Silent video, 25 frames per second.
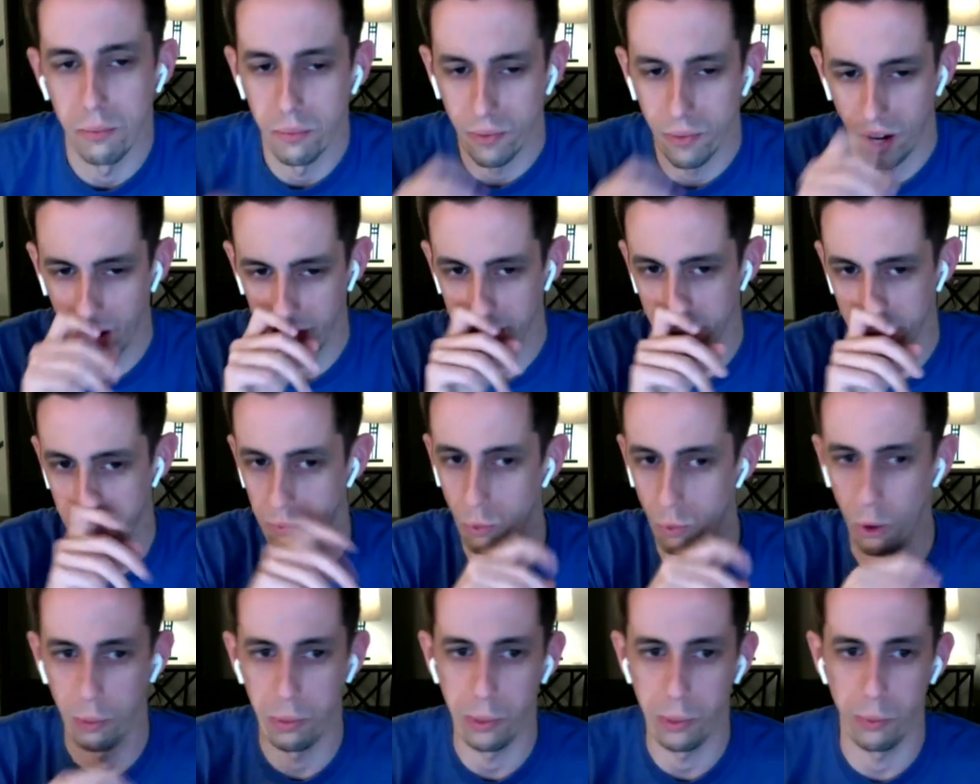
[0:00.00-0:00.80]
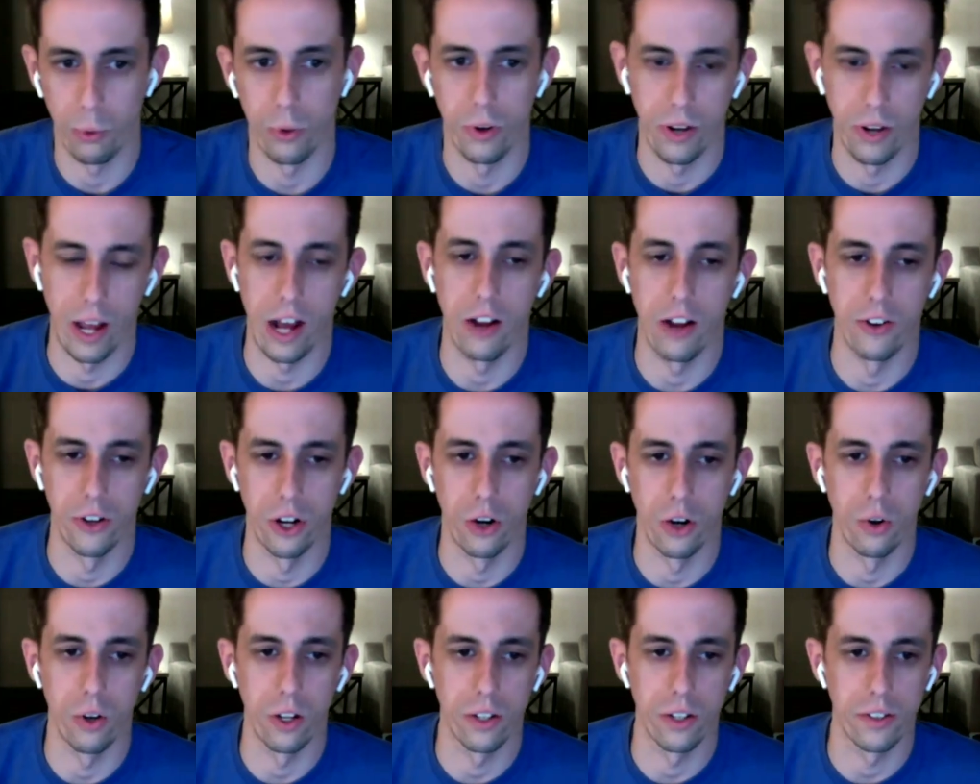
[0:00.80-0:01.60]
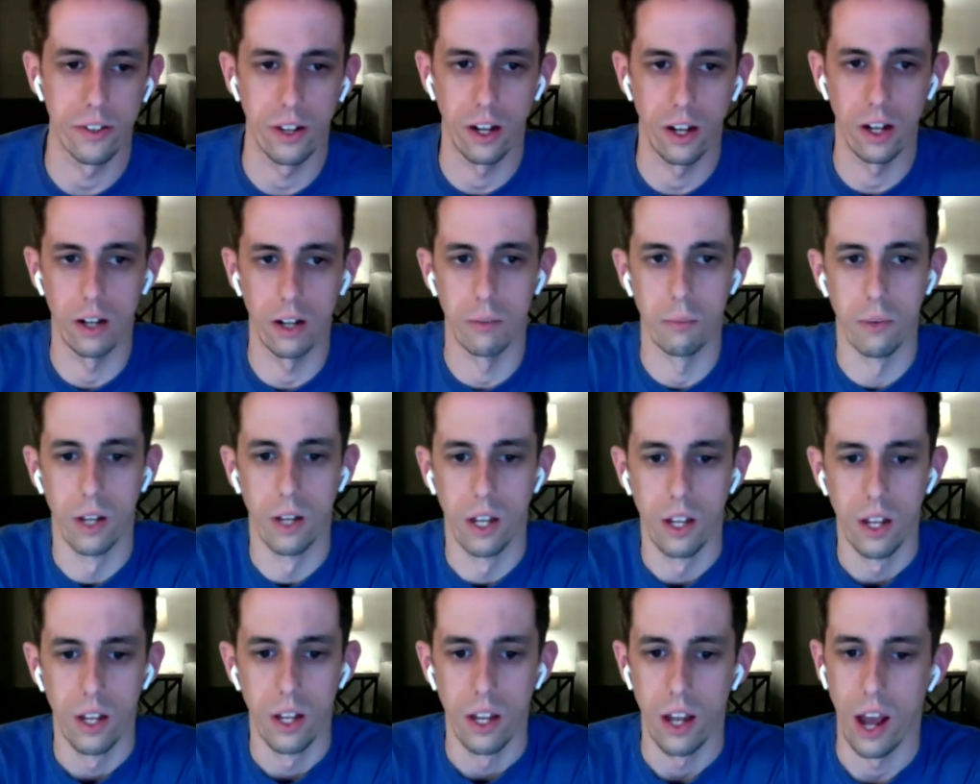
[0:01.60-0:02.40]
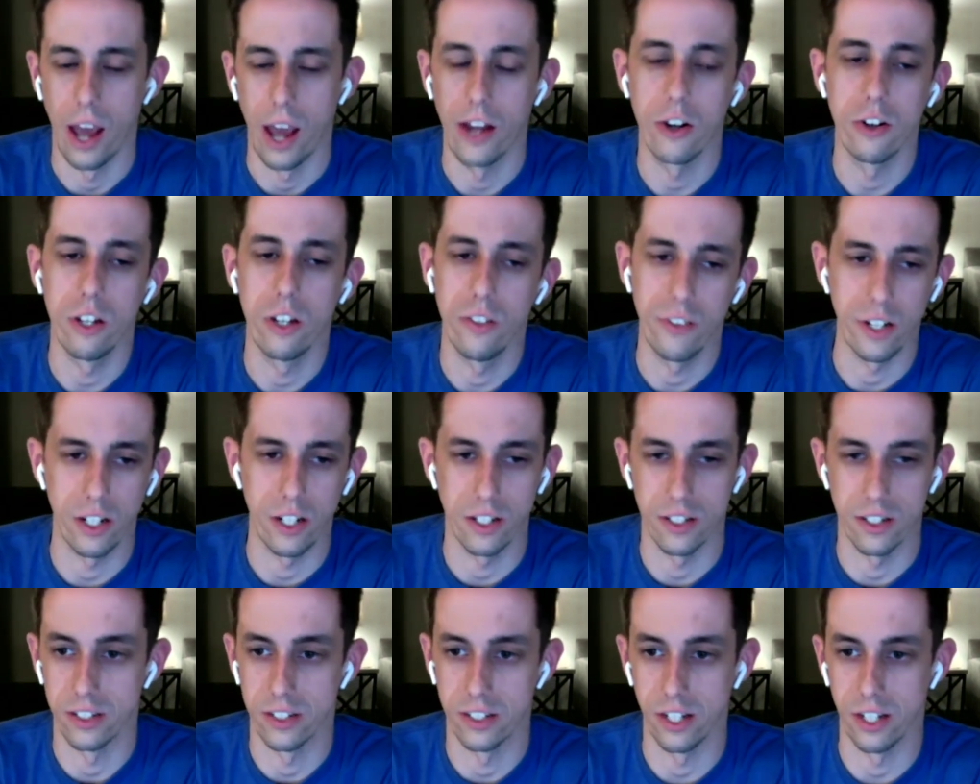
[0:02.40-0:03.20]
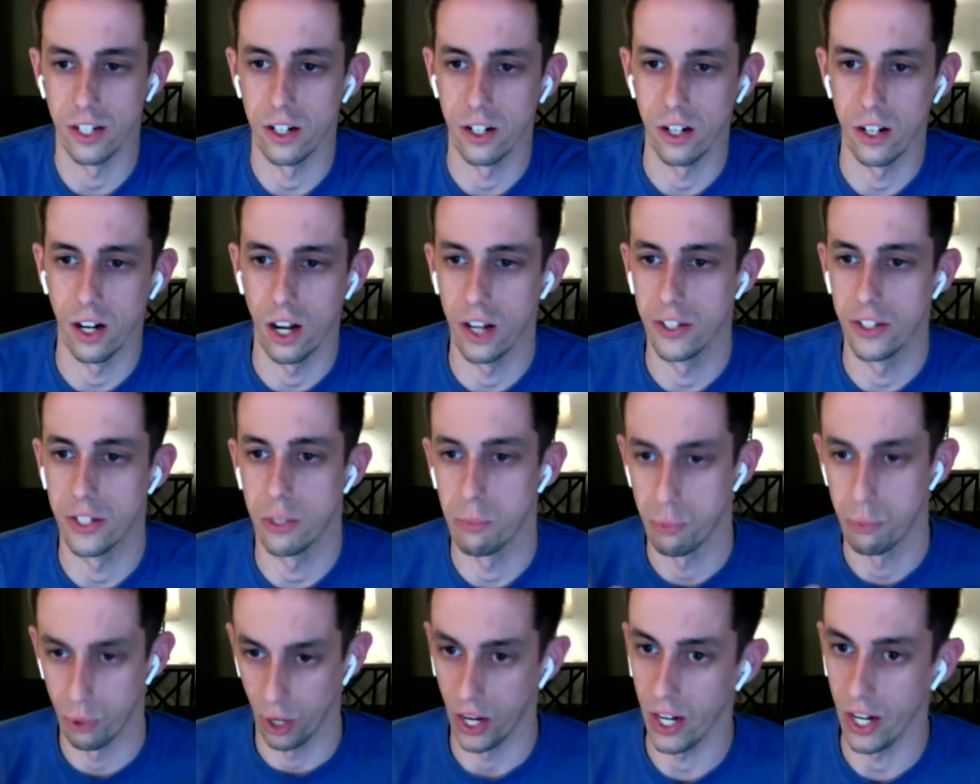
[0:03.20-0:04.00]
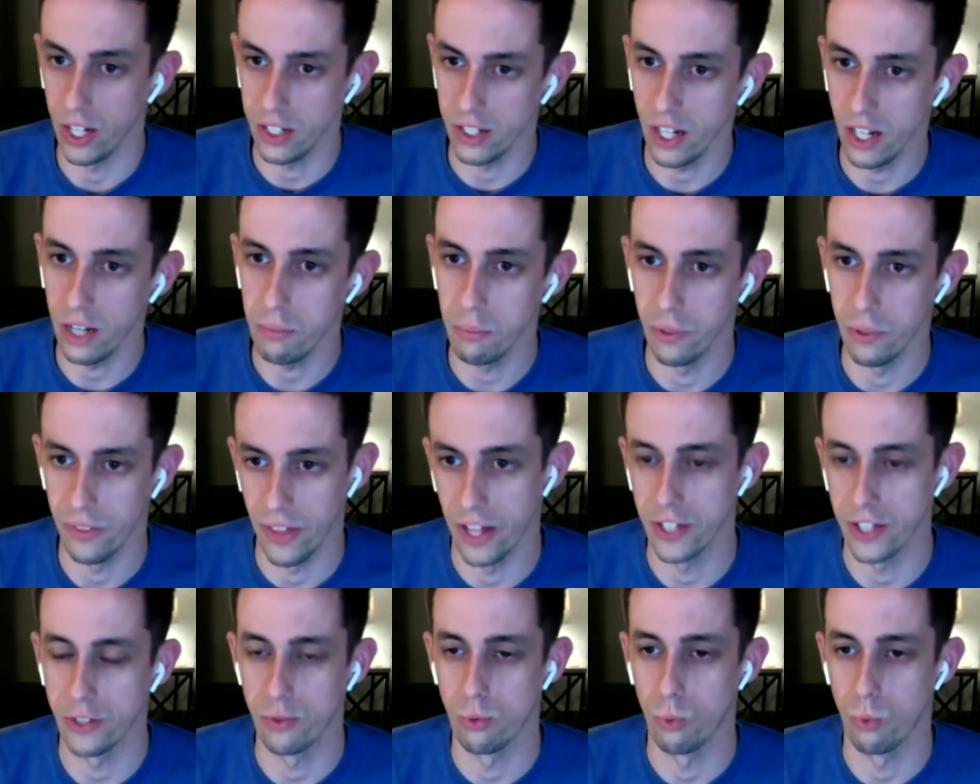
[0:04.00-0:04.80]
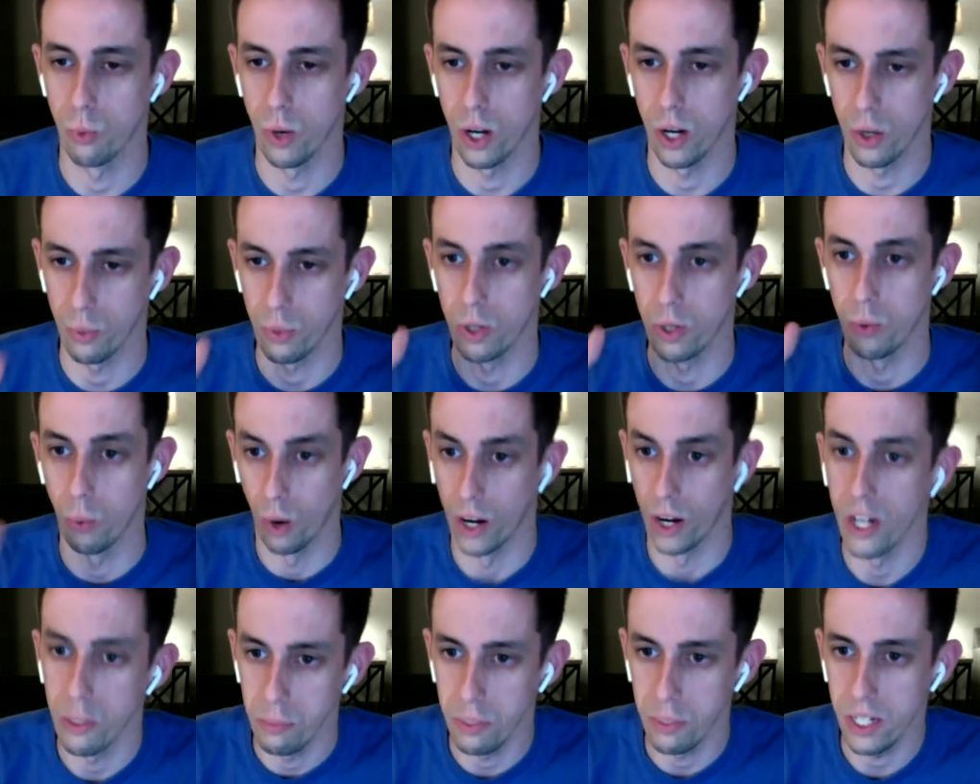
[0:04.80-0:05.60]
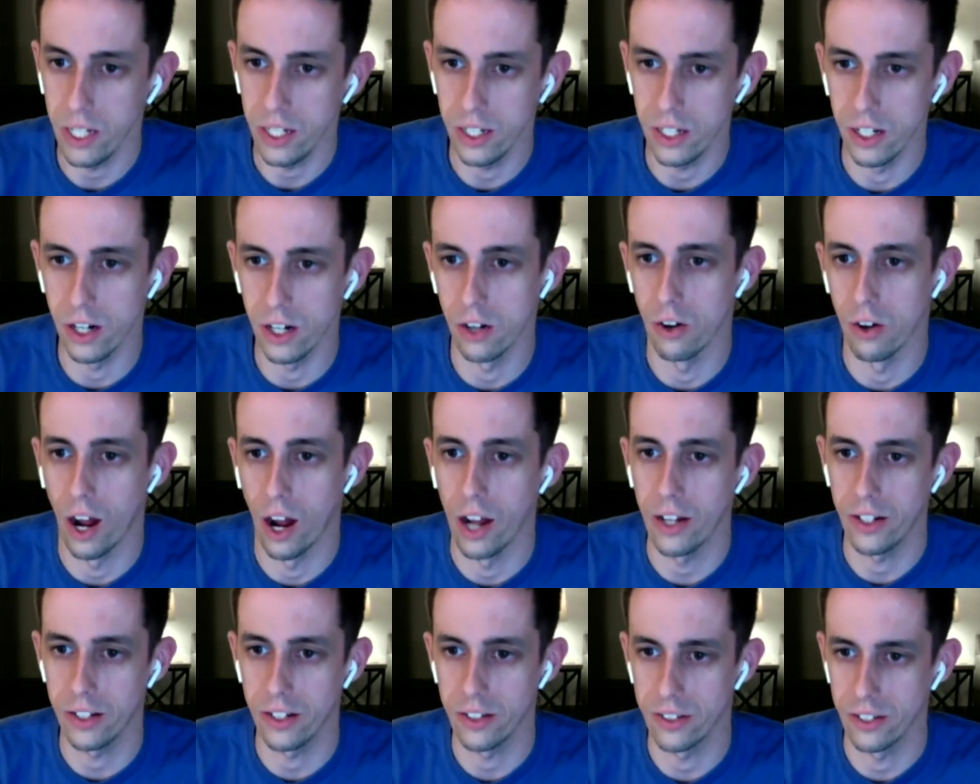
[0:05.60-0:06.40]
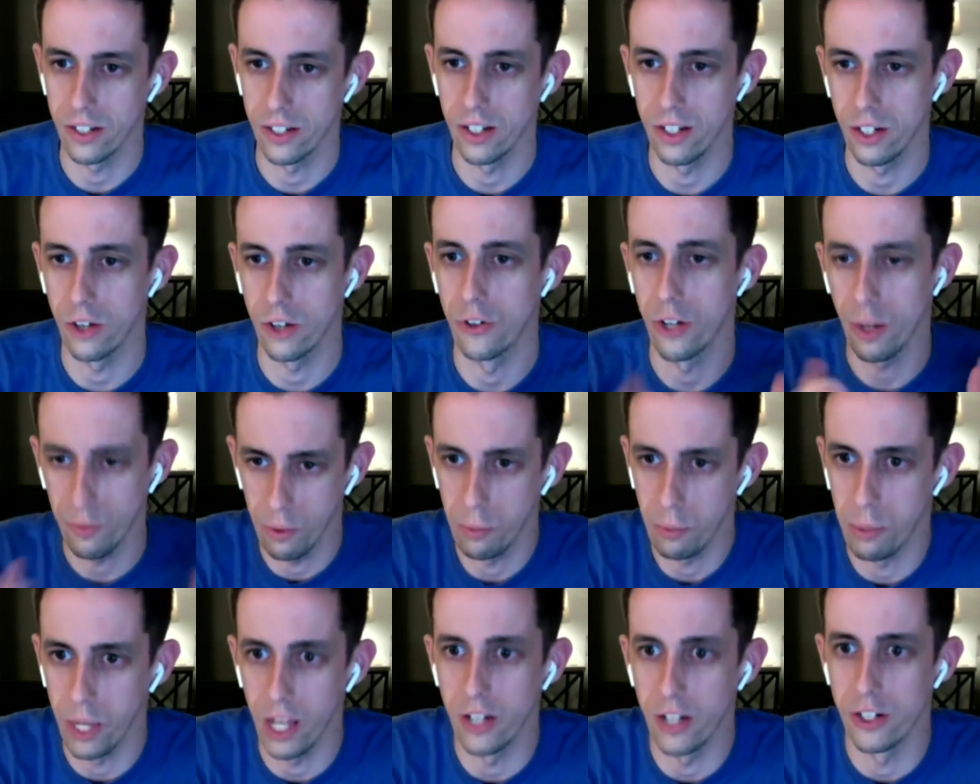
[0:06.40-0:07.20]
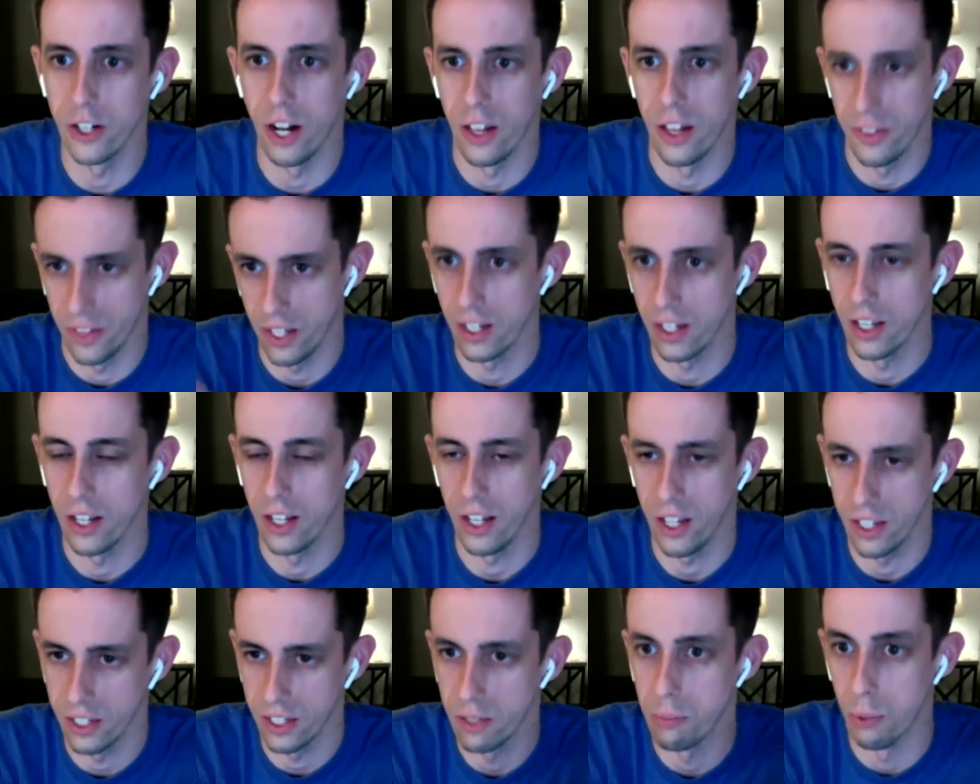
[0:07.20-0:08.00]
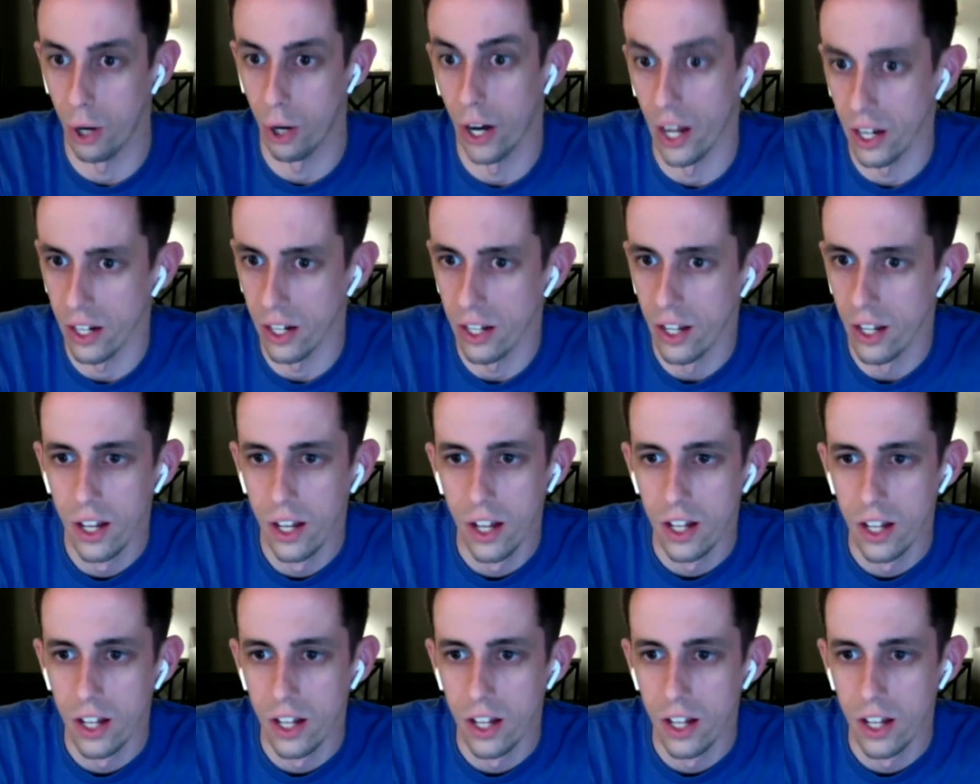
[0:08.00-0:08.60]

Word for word: I think more people now know us. I don't even consider us a brand yet, but that's where we want to be. You know, yeah. WP Engine, I think, is a brand. Yeah.